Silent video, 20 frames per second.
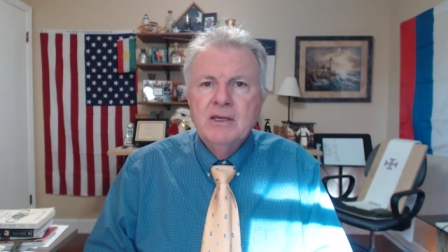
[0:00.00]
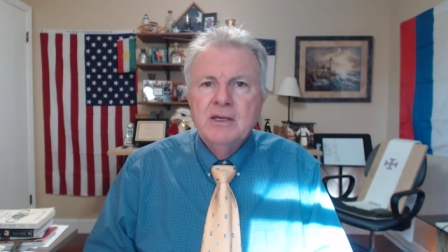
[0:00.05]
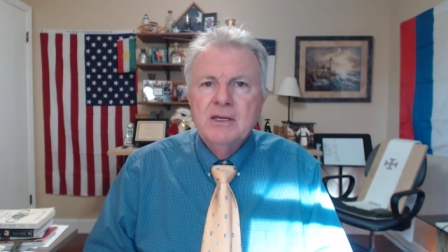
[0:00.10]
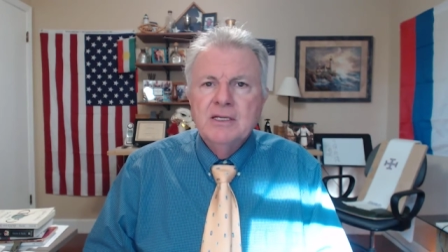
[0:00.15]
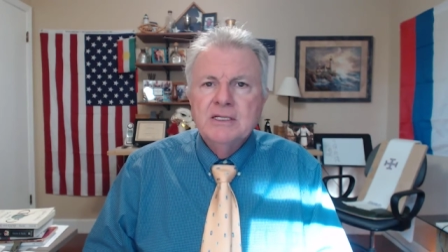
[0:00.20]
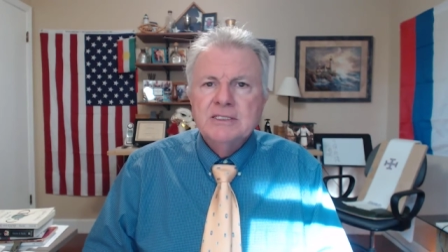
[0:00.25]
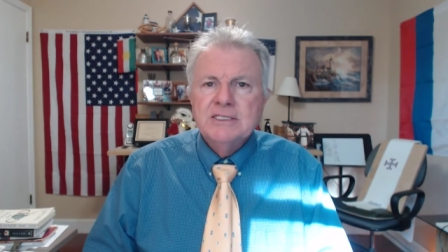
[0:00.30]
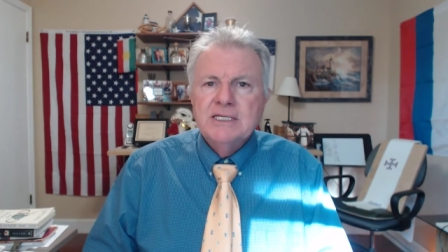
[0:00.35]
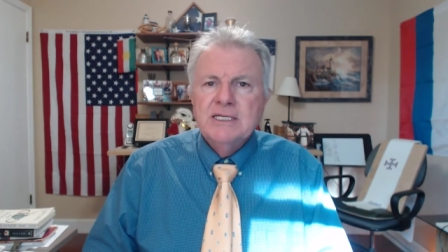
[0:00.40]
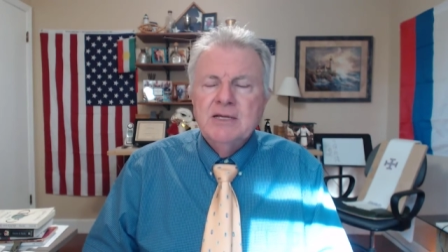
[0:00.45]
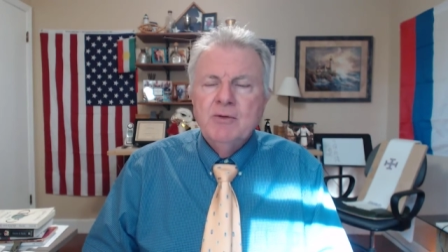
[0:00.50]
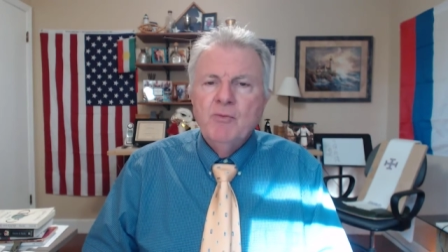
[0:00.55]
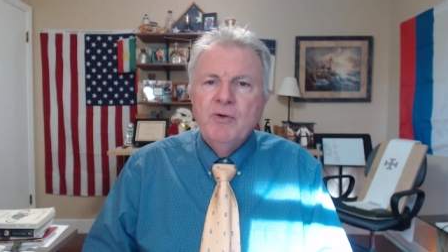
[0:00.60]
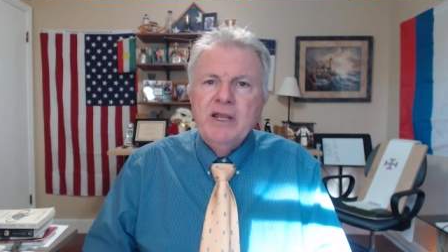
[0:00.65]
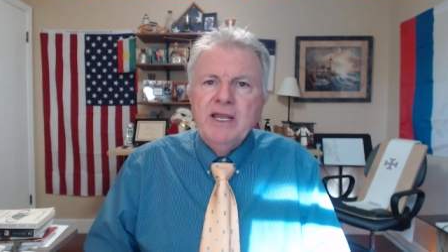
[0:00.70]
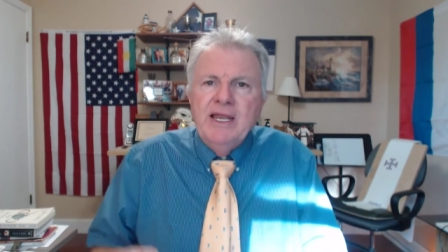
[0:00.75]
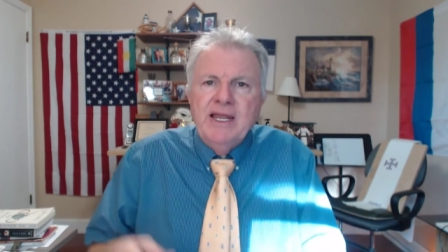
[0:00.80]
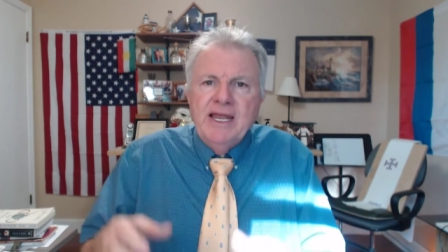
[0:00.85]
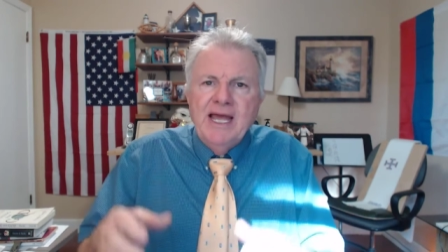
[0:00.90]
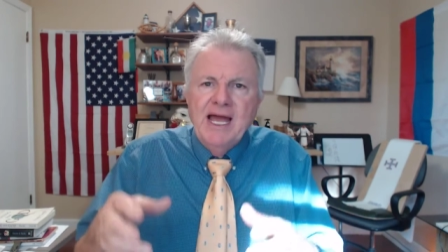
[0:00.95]
See,
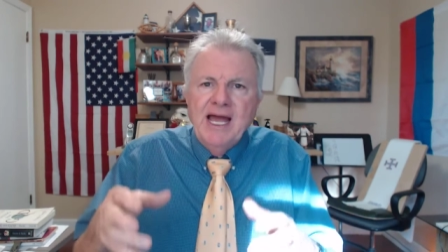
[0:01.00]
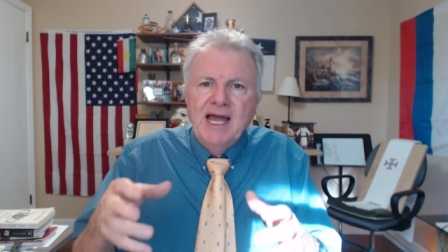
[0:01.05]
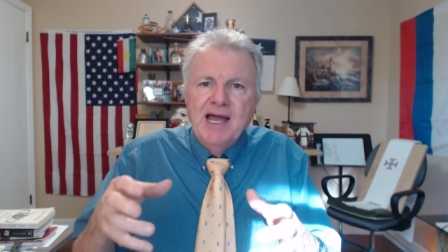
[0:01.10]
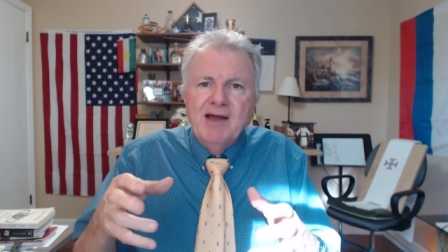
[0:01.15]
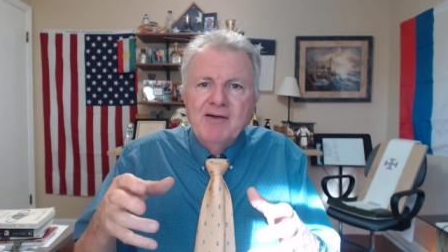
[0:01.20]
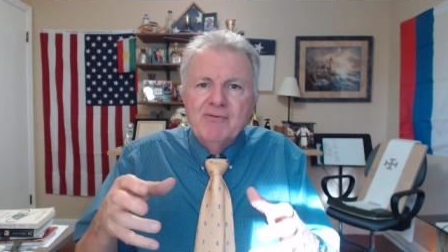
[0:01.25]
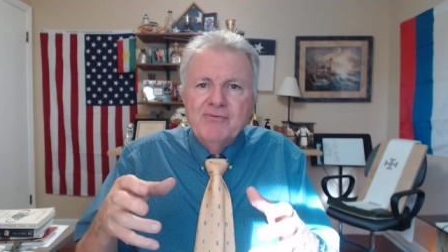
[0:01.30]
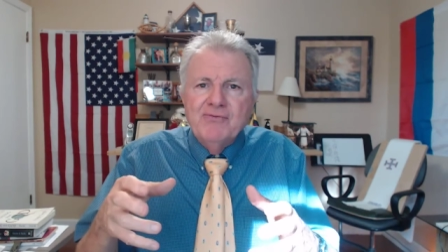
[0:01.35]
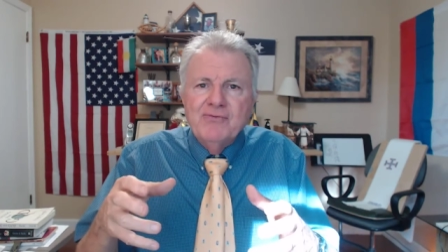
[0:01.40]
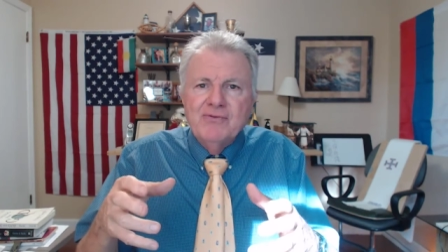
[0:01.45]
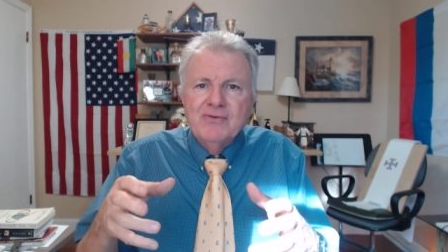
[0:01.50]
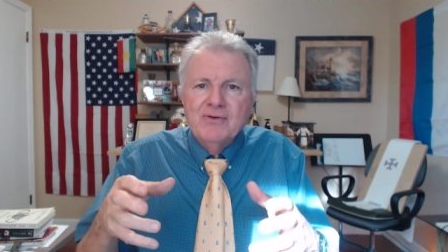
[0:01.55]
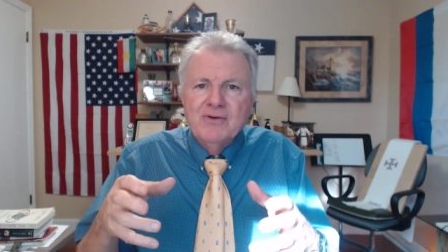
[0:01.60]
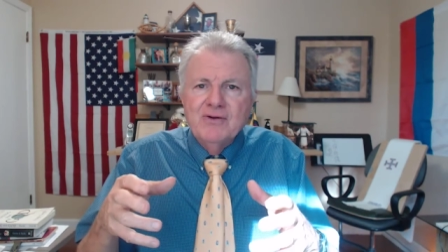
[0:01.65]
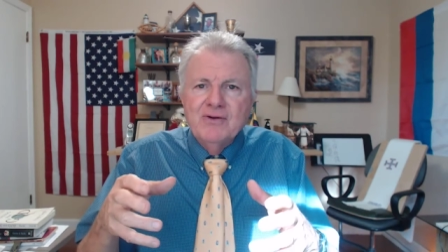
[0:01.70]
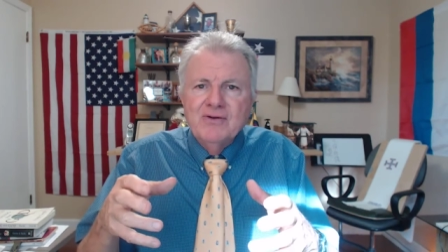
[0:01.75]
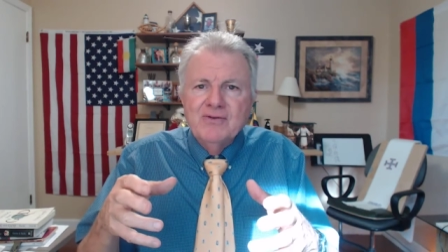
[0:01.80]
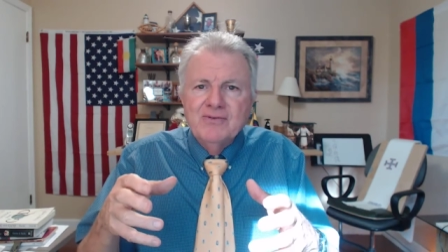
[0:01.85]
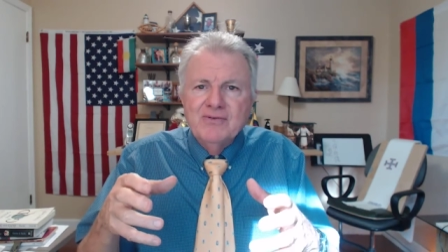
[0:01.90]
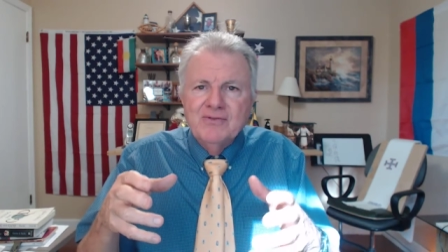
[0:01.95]
we need to have
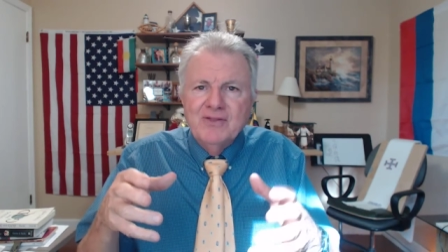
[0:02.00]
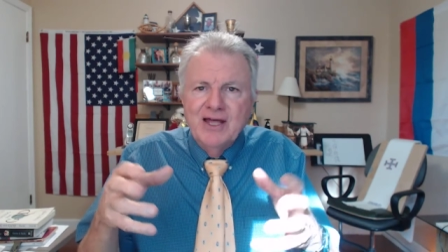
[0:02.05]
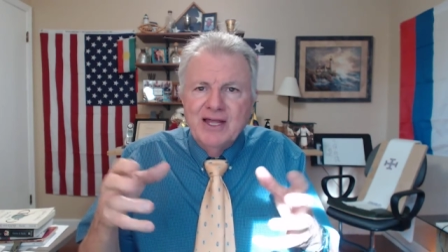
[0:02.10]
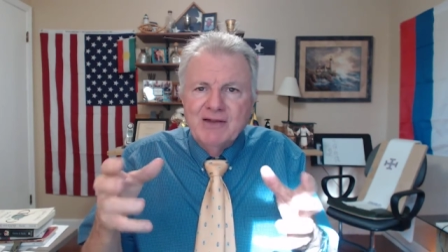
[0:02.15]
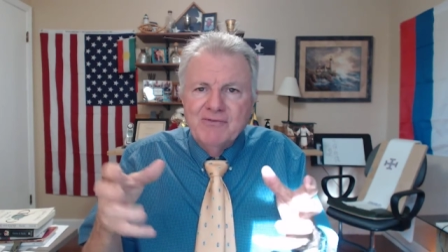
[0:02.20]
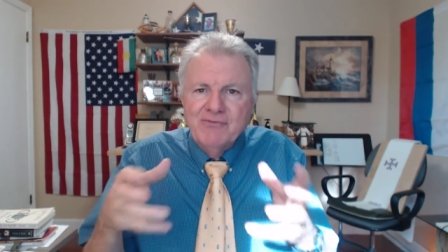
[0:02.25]
not